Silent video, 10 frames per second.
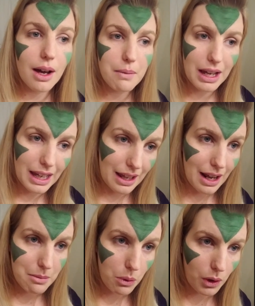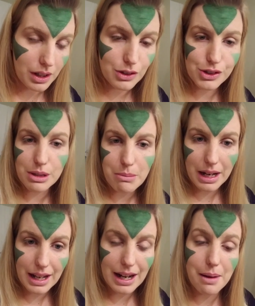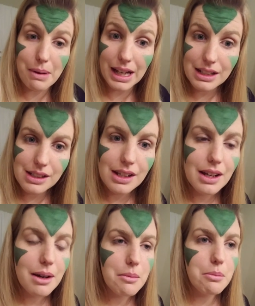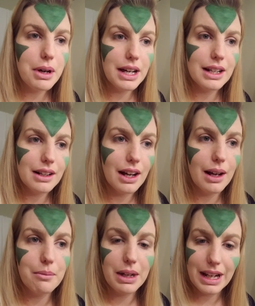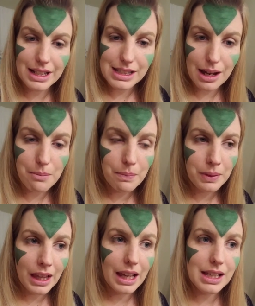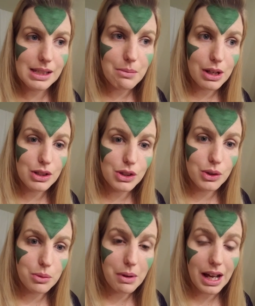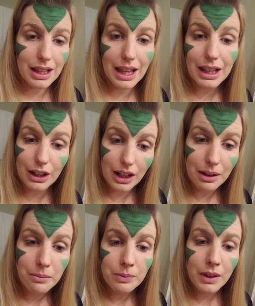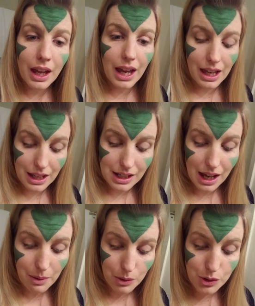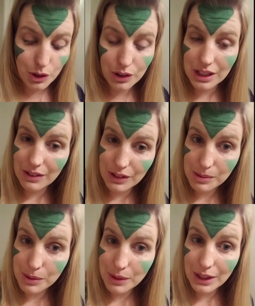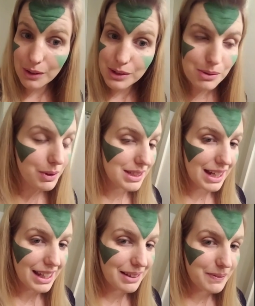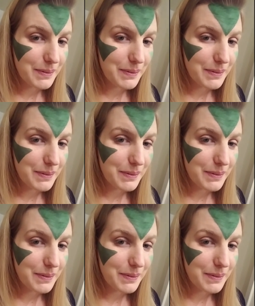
Um, I can add more in just a minute, and I might. But uh, my next step is I'm gonna do my liner, and I will show you the difference between those in one second.